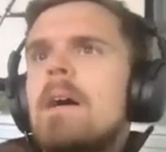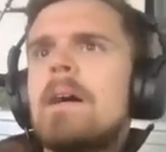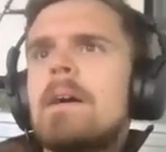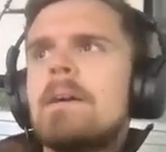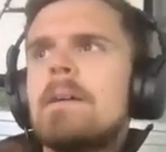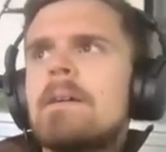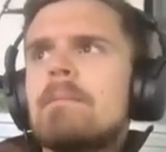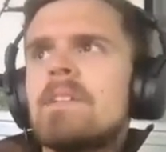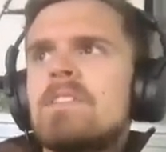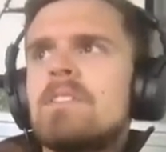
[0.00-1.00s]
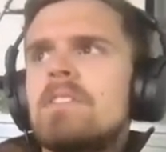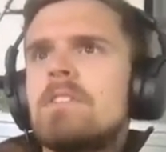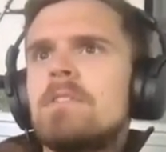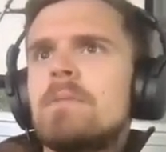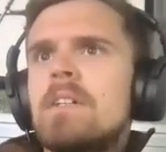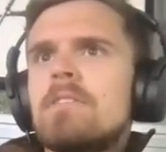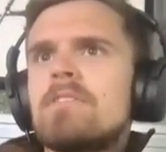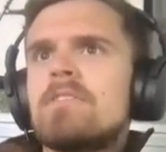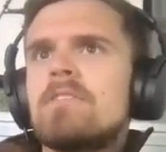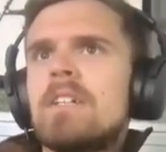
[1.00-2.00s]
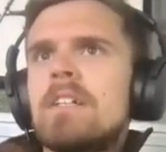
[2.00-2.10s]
Let's see who else.